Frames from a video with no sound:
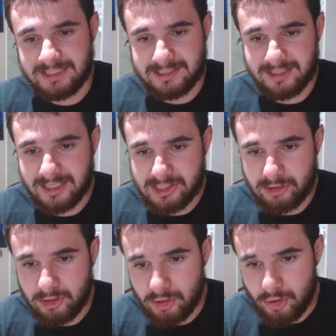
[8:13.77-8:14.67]

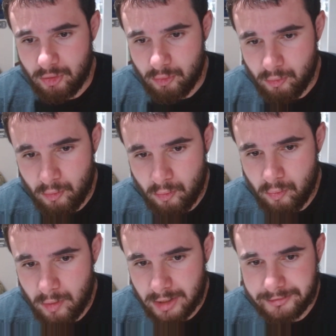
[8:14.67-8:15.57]
like,
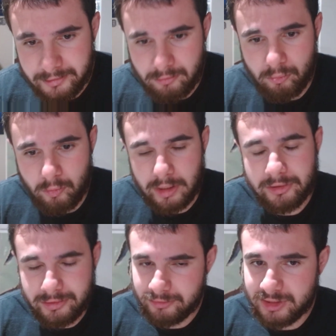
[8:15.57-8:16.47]
what are
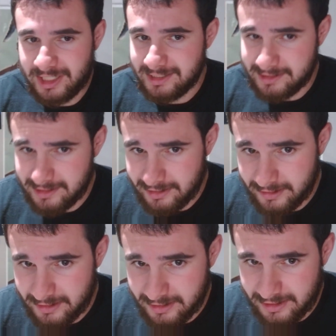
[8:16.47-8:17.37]
you chasing